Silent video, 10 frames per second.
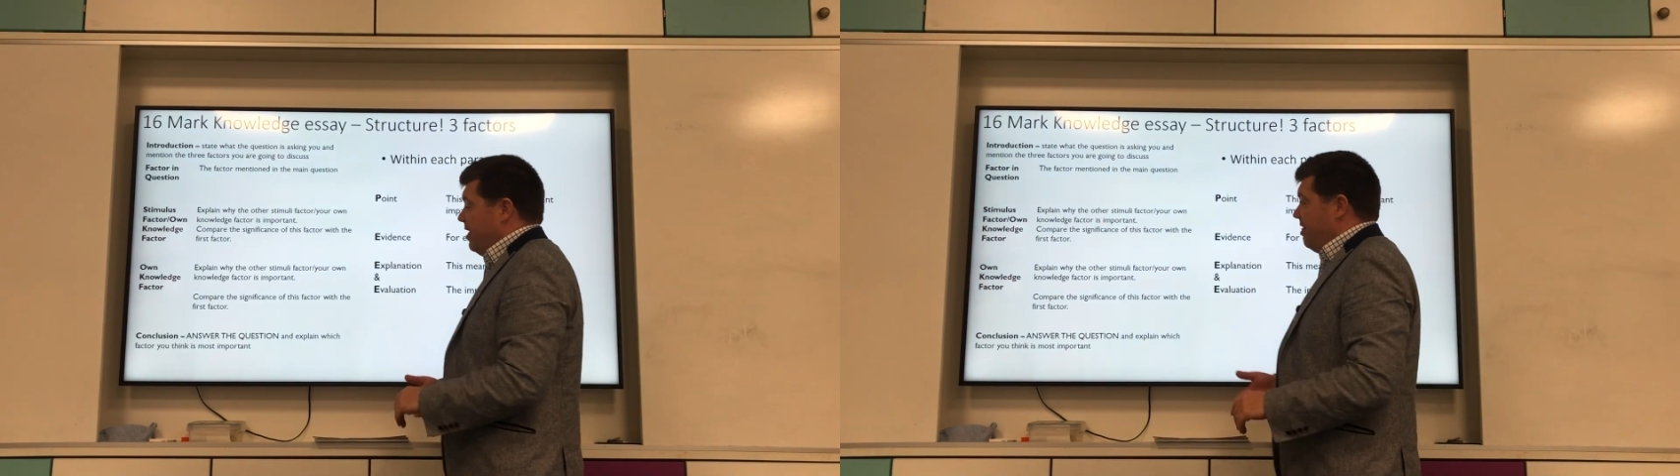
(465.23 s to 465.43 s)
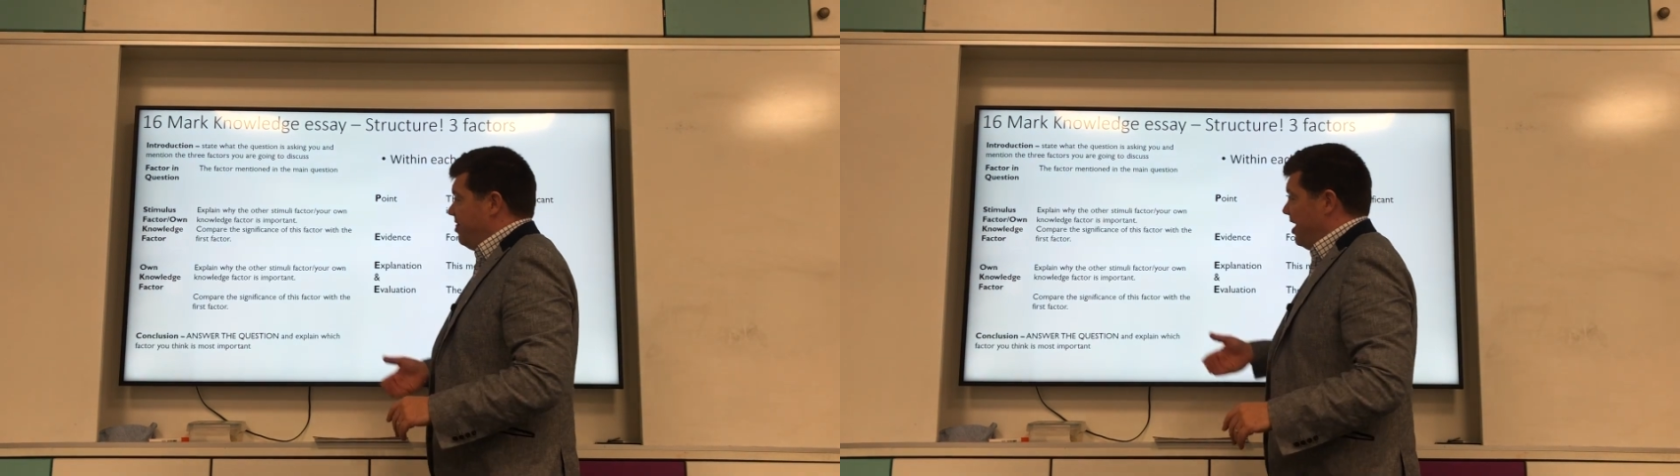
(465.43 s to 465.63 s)

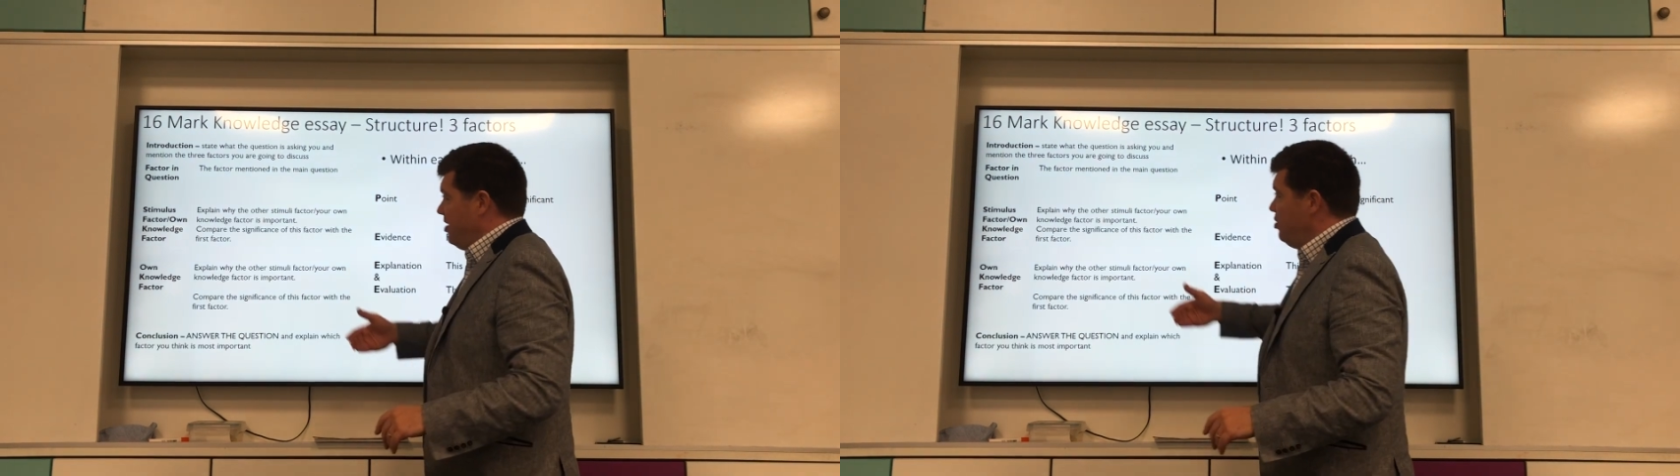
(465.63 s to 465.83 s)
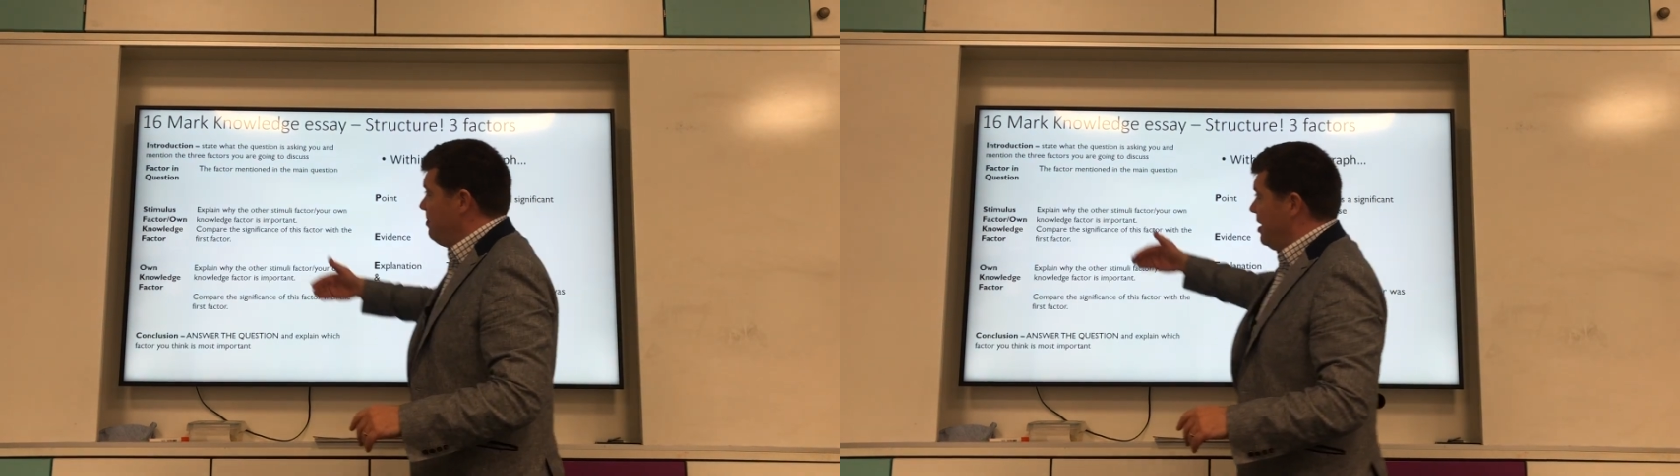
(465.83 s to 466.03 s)

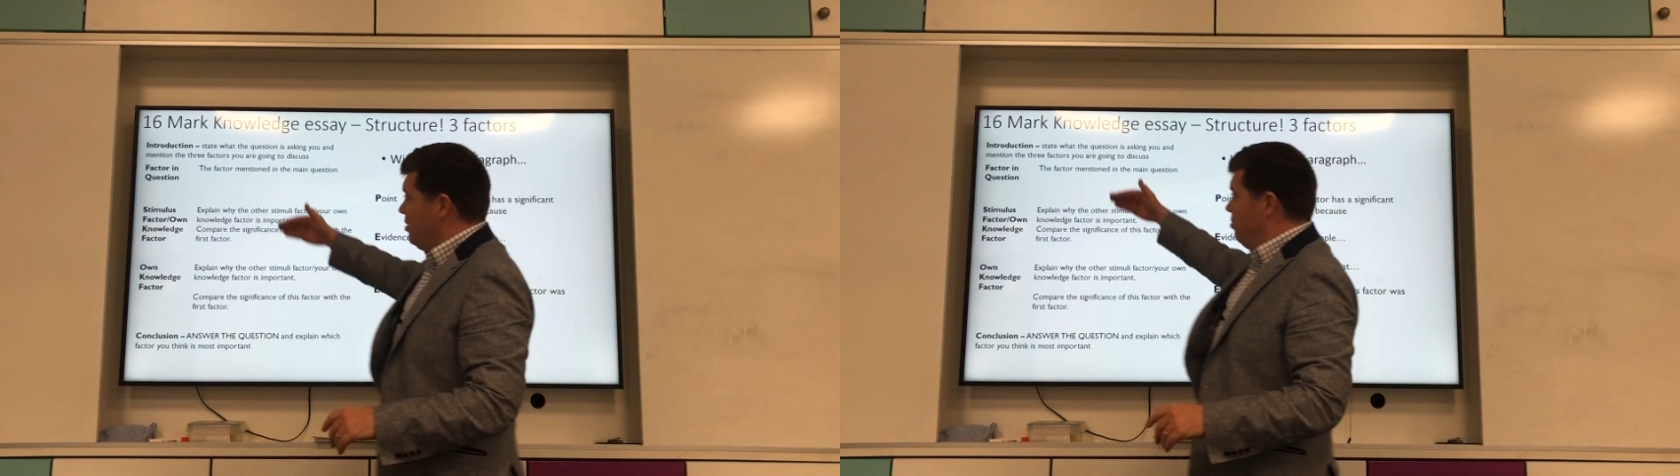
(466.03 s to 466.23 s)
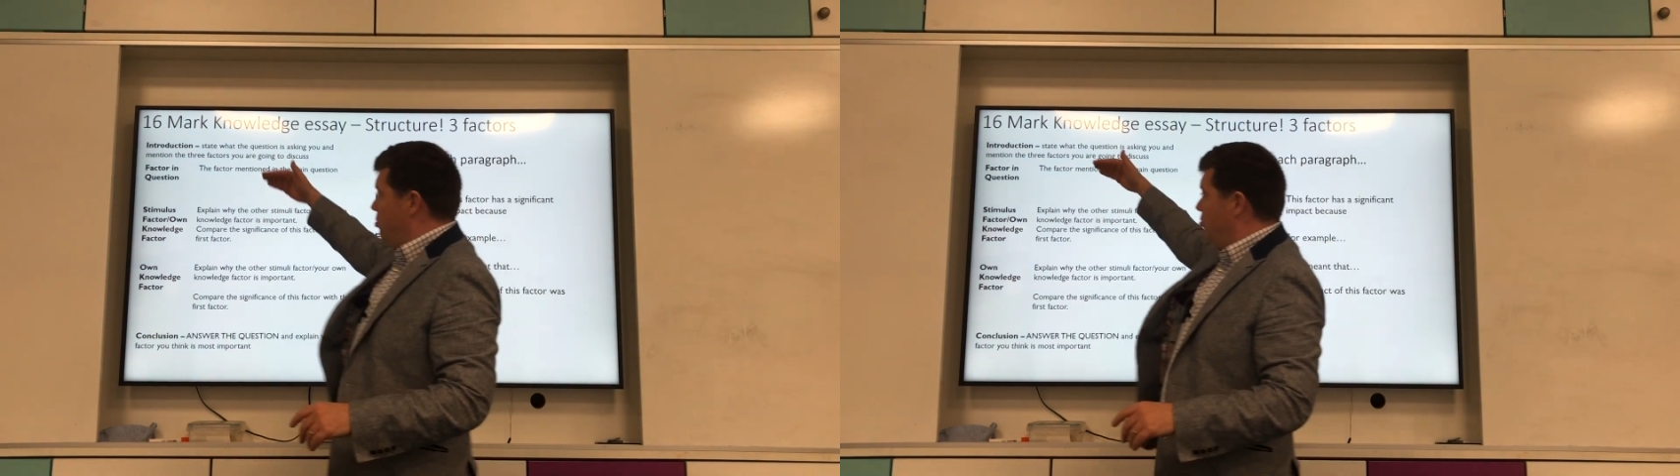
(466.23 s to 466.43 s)
Then you make
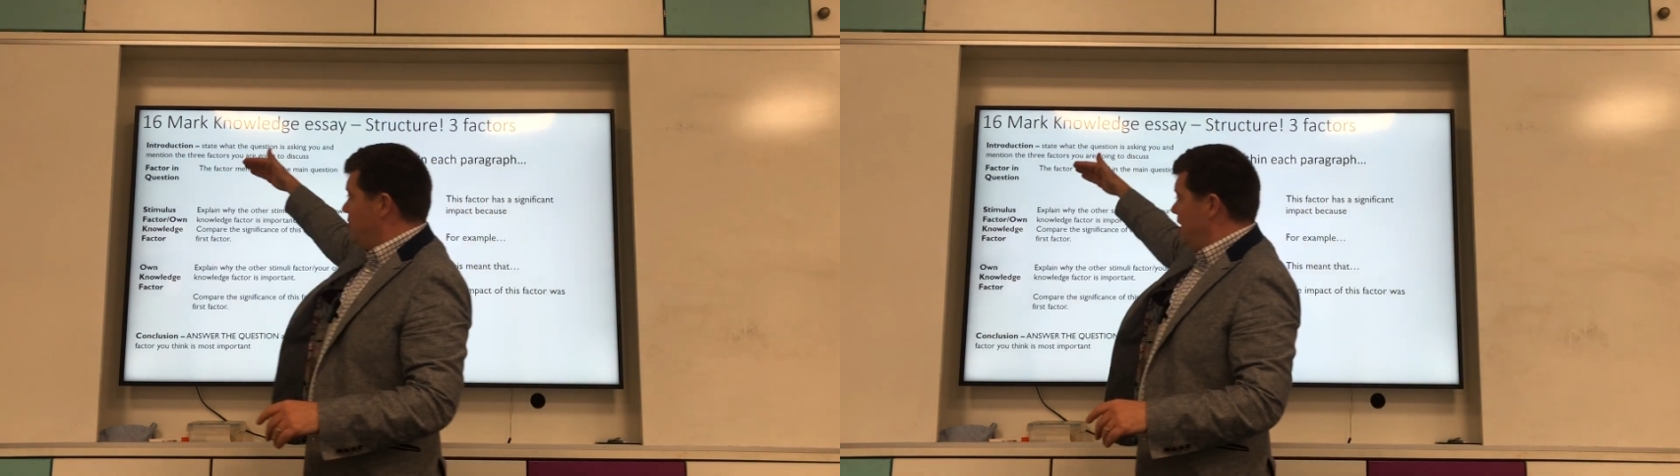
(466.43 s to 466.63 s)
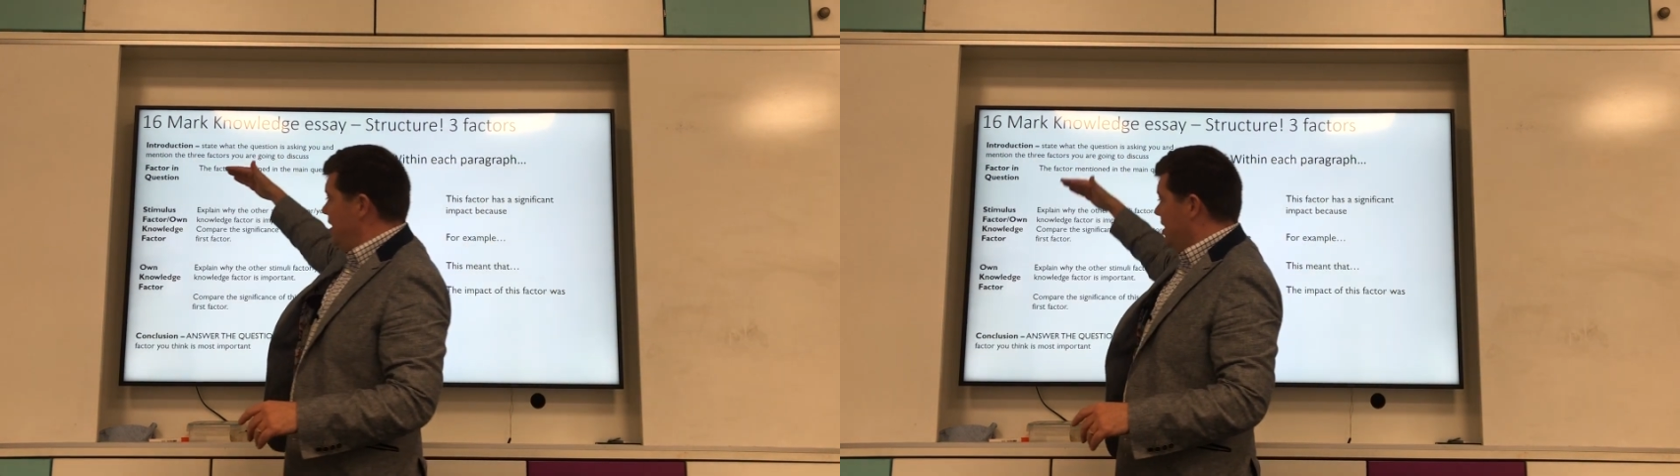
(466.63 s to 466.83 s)
your
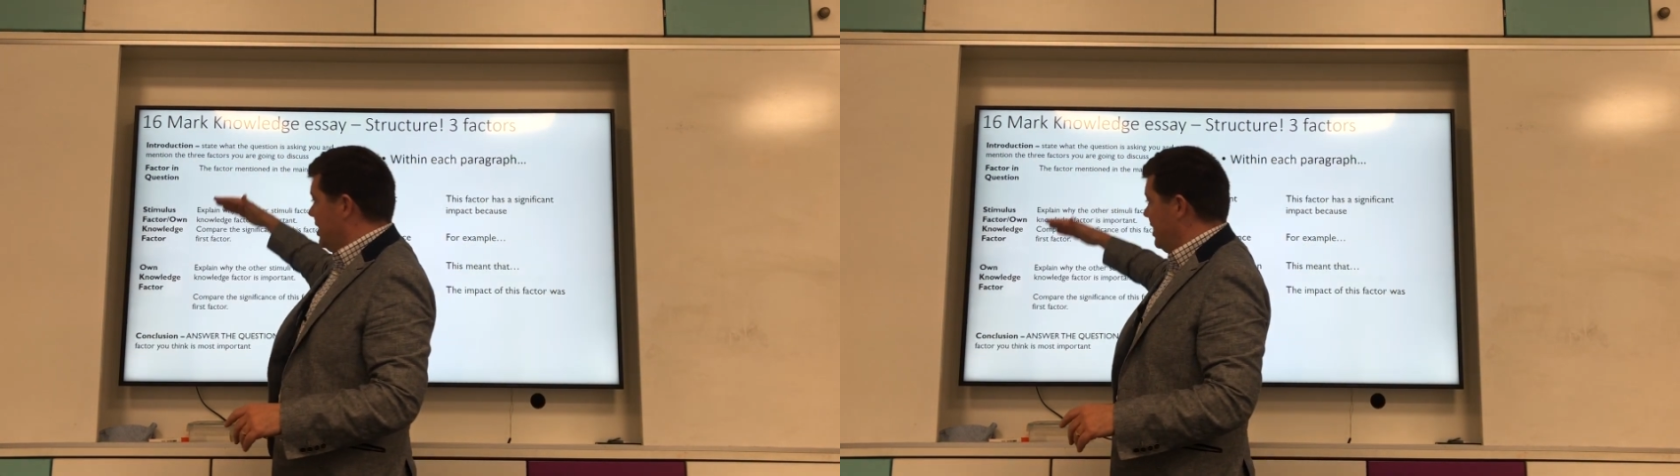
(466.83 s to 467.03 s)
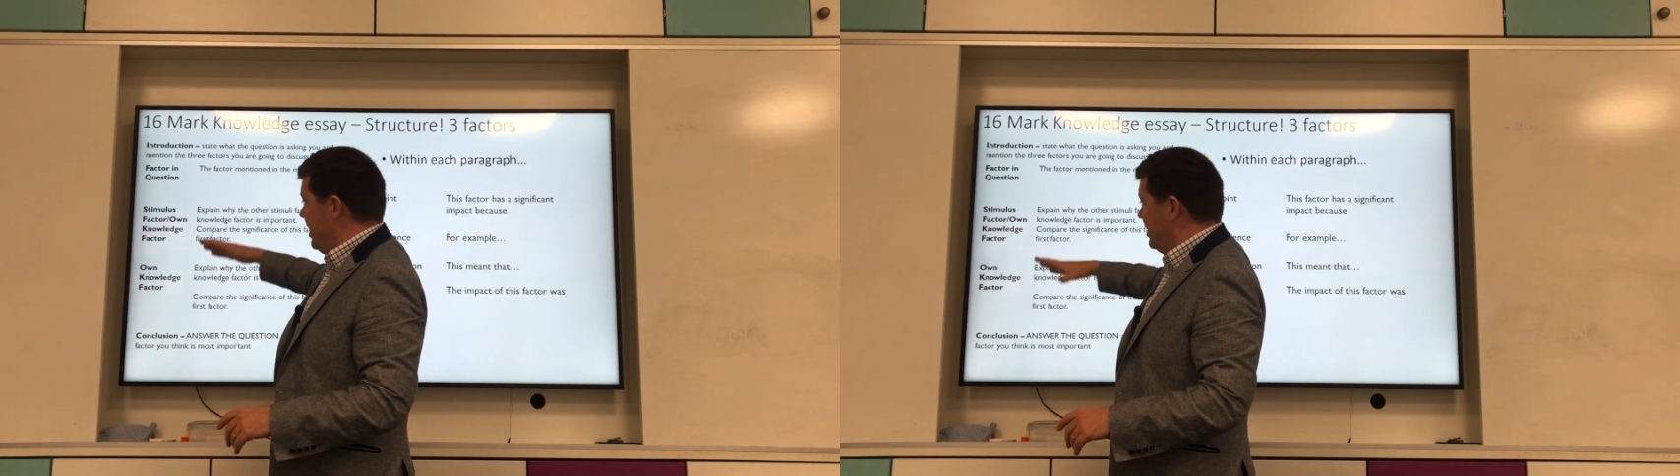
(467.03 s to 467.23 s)
3
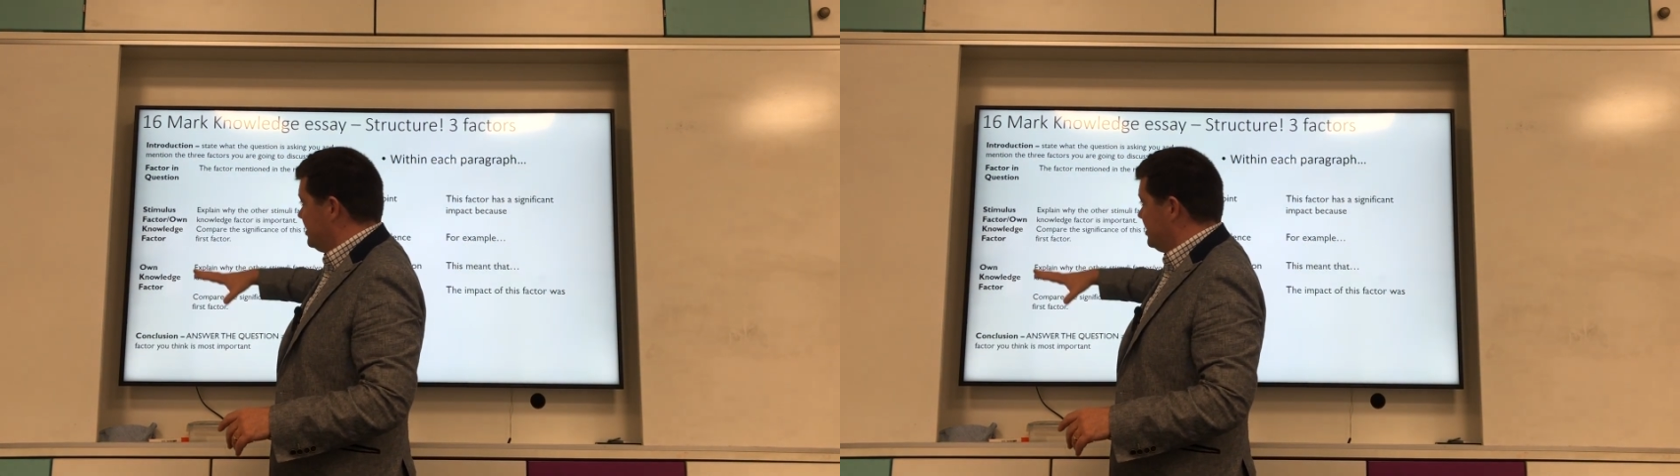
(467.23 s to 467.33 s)
clear